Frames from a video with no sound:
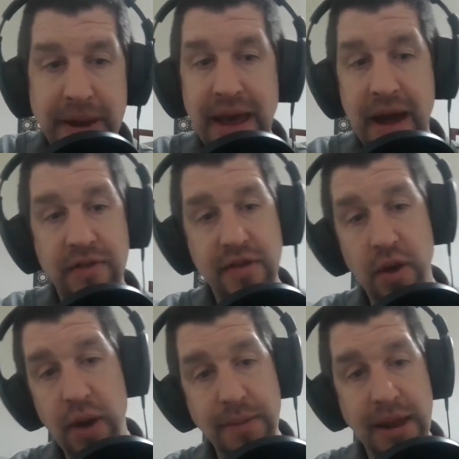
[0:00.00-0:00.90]
But yeah,
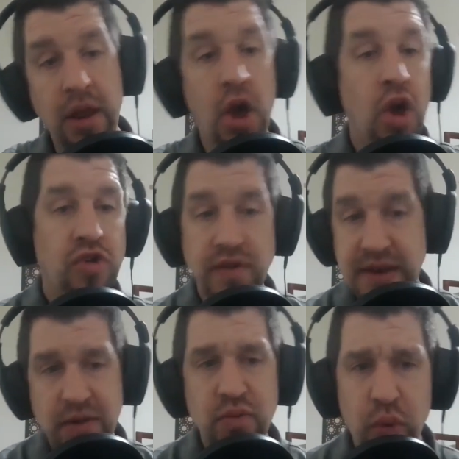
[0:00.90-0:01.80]
so
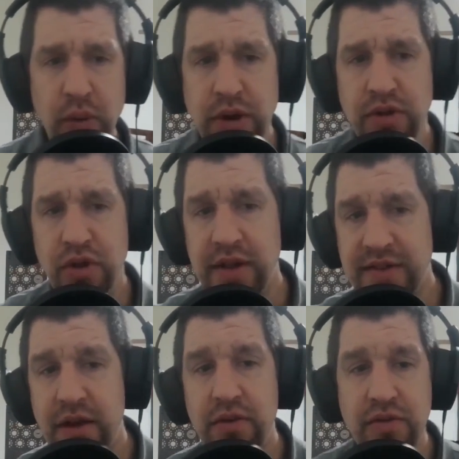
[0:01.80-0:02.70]
what were your
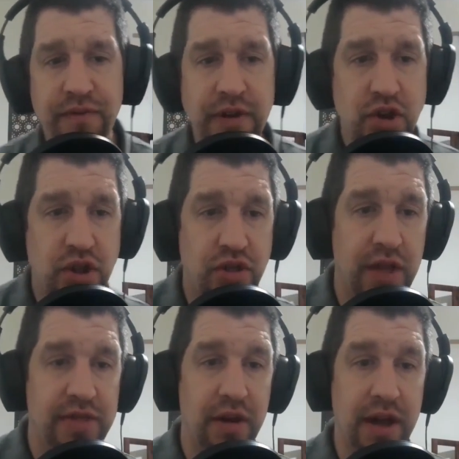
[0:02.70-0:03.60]
thoughts there? Finish your
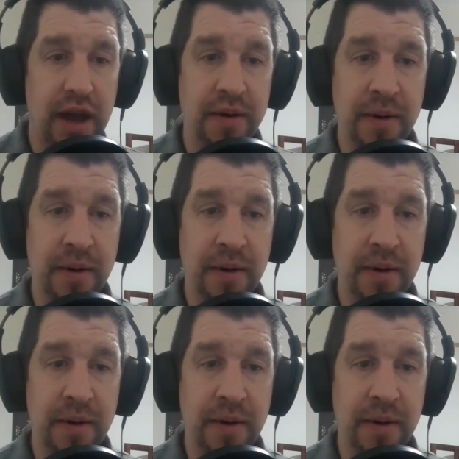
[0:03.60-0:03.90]
thought there, Kyle.